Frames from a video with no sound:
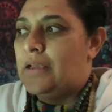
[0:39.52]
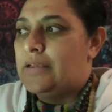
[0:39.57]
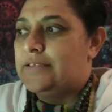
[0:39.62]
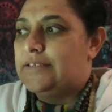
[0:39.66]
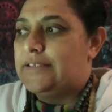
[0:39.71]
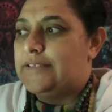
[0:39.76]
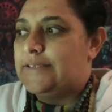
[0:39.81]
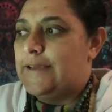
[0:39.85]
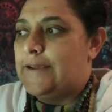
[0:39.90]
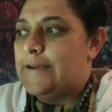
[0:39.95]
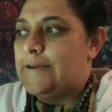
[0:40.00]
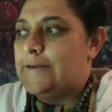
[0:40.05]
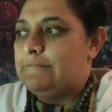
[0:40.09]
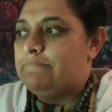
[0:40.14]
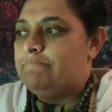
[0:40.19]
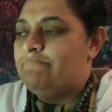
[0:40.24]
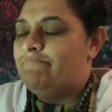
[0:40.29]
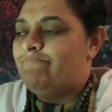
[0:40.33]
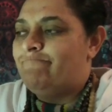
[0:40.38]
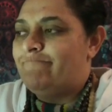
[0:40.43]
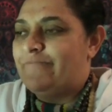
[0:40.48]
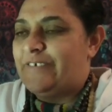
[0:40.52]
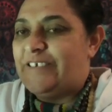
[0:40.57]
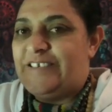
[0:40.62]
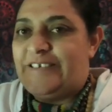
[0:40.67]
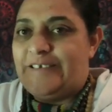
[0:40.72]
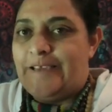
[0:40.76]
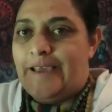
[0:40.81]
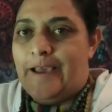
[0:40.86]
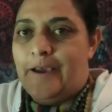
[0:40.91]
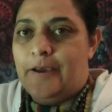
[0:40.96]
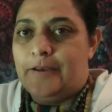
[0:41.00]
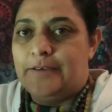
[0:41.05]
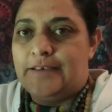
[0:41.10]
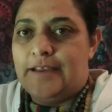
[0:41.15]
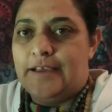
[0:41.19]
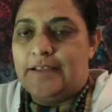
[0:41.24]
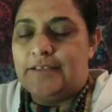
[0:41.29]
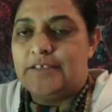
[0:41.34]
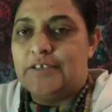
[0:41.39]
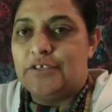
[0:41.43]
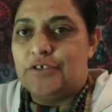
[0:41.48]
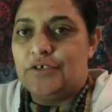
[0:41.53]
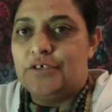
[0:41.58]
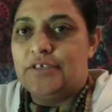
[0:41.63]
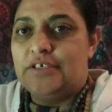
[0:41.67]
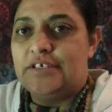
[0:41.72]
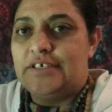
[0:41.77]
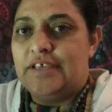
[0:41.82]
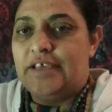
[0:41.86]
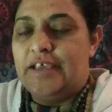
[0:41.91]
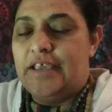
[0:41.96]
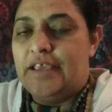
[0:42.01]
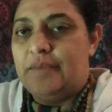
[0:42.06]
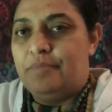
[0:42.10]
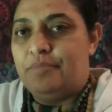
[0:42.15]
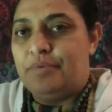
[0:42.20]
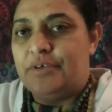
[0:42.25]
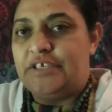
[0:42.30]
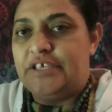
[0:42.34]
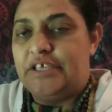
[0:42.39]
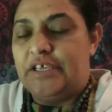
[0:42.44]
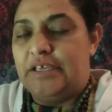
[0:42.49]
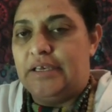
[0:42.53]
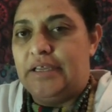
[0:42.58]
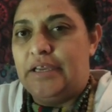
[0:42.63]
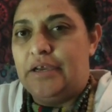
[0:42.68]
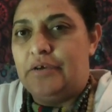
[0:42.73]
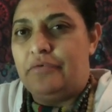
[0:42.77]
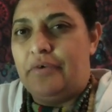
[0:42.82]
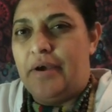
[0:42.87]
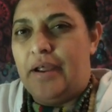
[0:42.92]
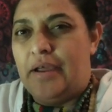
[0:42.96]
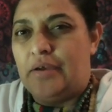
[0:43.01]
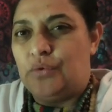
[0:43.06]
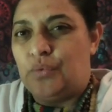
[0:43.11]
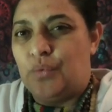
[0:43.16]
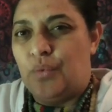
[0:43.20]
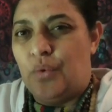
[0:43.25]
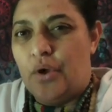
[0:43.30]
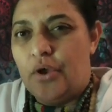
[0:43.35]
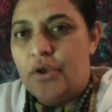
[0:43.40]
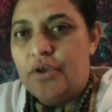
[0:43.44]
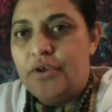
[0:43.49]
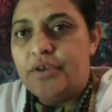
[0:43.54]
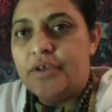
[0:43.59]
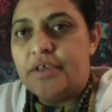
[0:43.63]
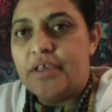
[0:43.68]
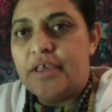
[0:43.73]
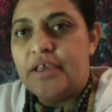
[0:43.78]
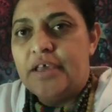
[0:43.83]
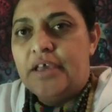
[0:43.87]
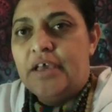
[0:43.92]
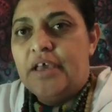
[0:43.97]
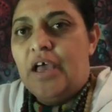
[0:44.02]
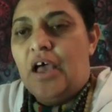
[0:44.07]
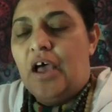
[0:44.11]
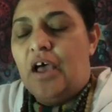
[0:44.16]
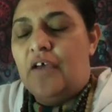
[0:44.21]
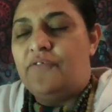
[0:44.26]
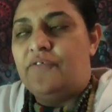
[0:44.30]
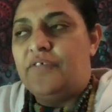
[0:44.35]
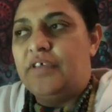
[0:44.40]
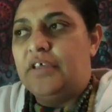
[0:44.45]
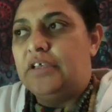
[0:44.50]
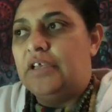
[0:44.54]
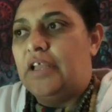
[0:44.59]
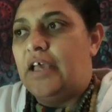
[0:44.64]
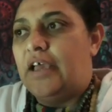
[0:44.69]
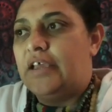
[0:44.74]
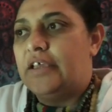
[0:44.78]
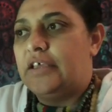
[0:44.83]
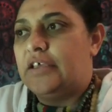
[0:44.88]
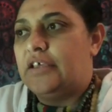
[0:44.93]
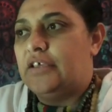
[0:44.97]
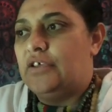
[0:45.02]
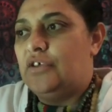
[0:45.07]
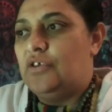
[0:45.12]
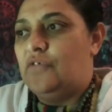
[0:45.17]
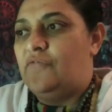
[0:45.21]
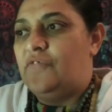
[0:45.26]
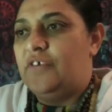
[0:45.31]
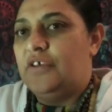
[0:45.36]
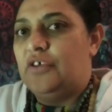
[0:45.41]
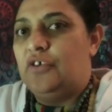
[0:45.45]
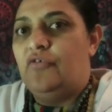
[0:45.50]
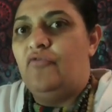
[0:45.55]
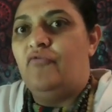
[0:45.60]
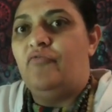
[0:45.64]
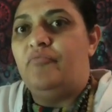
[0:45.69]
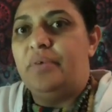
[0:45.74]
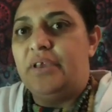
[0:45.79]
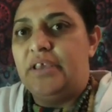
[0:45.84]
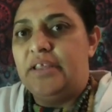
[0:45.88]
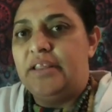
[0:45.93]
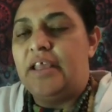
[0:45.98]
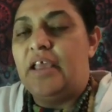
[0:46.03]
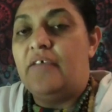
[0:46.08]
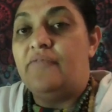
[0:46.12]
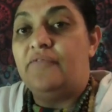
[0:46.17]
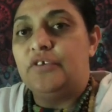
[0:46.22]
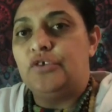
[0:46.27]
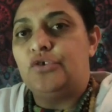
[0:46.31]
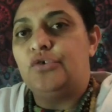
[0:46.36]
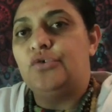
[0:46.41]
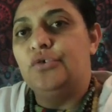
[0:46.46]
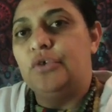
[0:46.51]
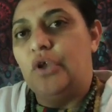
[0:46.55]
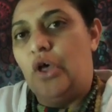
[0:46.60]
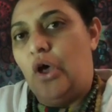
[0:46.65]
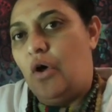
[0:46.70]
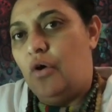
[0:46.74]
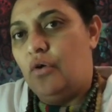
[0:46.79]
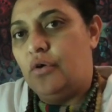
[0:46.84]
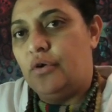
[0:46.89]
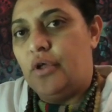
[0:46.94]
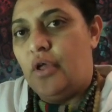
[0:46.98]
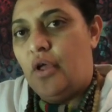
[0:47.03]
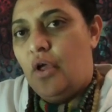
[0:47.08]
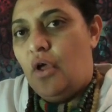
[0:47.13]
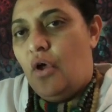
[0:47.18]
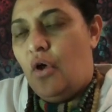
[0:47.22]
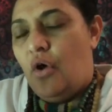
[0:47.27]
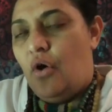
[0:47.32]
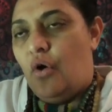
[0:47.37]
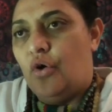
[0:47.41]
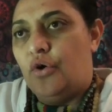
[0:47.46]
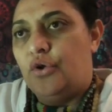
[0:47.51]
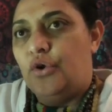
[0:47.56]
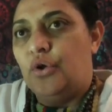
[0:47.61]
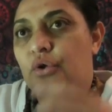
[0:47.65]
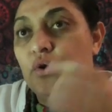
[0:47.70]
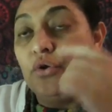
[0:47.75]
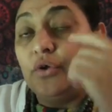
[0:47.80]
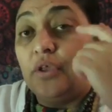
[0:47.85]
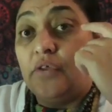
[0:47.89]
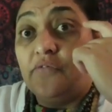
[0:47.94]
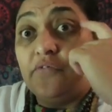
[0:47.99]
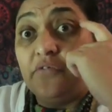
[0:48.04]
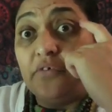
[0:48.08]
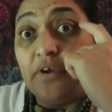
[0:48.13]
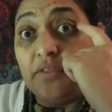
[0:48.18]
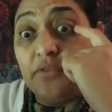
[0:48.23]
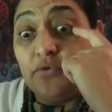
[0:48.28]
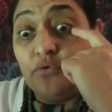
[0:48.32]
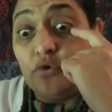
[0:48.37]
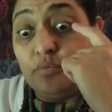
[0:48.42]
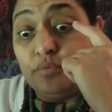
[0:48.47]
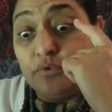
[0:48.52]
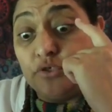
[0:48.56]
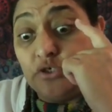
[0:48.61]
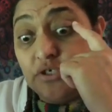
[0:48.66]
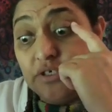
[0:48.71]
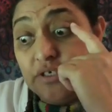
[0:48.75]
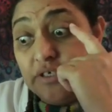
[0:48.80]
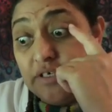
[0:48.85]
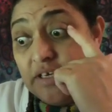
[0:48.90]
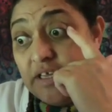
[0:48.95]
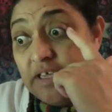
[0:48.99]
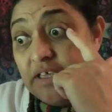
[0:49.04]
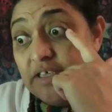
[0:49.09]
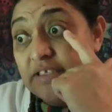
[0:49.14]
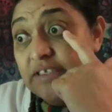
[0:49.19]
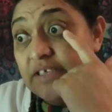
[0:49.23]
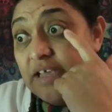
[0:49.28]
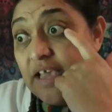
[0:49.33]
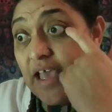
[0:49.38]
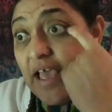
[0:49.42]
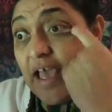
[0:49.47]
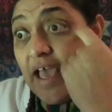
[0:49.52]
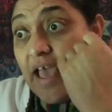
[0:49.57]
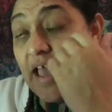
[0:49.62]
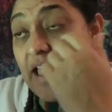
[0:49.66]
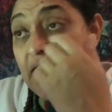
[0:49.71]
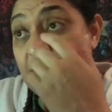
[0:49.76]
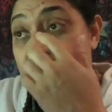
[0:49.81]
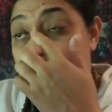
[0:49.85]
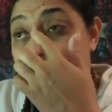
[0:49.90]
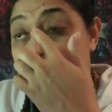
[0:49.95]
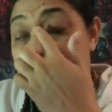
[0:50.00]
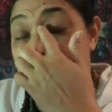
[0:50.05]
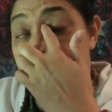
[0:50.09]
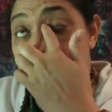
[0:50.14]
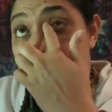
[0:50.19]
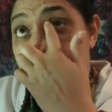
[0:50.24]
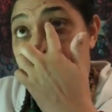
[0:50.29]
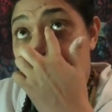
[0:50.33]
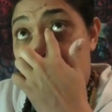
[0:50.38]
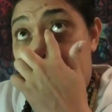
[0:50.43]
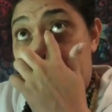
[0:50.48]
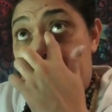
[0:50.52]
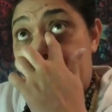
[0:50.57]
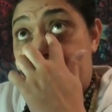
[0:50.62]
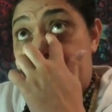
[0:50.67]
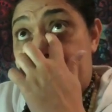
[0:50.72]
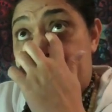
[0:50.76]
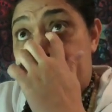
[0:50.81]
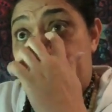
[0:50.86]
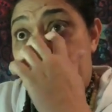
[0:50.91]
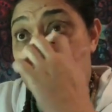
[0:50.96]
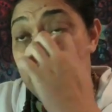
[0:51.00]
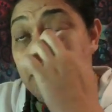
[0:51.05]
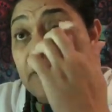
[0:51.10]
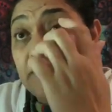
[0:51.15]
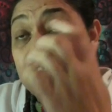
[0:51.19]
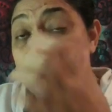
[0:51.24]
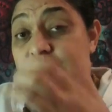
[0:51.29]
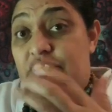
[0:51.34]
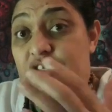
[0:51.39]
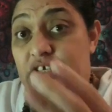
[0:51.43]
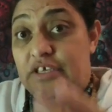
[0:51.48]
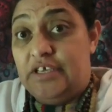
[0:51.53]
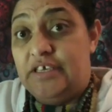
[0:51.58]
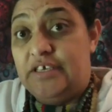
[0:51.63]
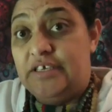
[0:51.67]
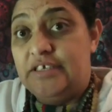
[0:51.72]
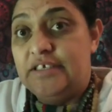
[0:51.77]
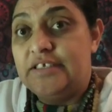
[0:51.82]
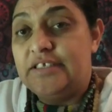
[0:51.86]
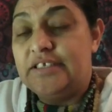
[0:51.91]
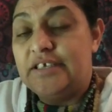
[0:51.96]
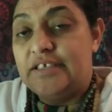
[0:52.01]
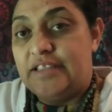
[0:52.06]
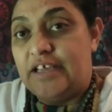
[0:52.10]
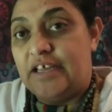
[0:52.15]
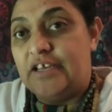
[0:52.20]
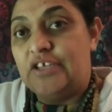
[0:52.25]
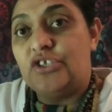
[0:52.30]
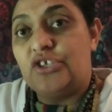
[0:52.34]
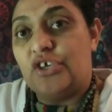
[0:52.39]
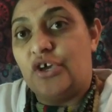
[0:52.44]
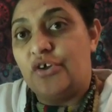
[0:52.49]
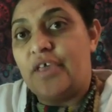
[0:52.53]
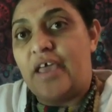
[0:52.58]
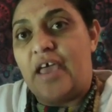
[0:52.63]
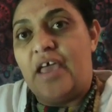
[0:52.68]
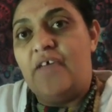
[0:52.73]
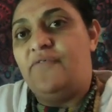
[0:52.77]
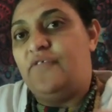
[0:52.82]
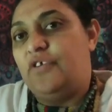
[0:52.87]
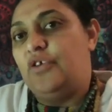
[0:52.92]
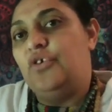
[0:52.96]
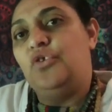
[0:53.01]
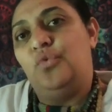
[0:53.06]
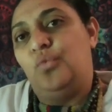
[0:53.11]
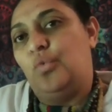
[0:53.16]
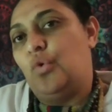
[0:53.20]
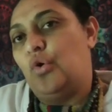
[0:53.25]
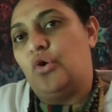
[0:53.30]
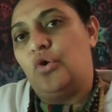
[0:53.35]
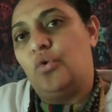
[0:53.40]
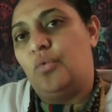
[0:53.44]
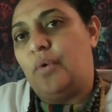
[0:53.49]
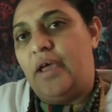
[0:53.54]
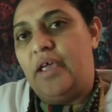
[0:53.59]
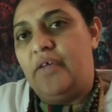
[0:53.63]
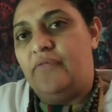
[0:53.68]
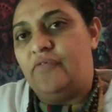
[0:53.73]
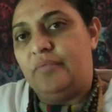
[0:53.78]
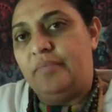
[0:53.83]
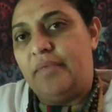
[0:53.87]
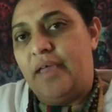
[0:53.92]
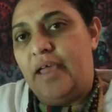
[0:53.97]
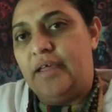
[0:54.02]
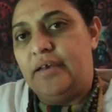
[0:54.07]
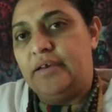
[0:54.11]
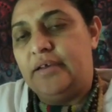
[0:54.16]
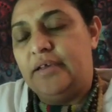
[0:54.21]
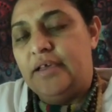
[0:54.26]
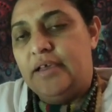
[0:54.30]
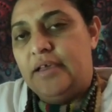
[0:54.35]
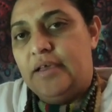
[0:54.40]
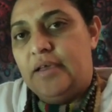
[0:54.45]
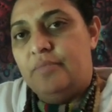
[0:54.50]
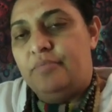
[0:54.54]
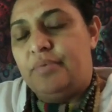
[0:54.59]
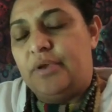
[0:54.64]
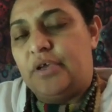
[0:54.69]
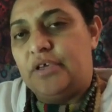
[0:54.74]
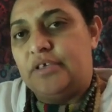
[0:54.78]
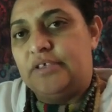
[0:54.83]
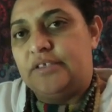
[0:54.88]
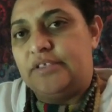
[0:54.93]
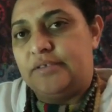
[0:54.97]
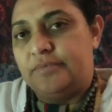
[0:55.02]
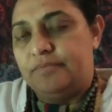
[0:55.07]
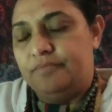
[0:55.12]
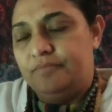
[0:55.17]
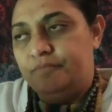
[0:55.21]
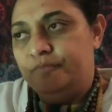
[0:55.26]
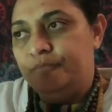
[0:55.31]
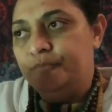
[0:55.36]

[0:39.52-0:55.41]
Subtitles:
some doubt and uncertainty, particularly around work. I feel like you feel you've been there for too long, or you're looking for other opportunities. And the message is that it's okay for you to walk away from that, because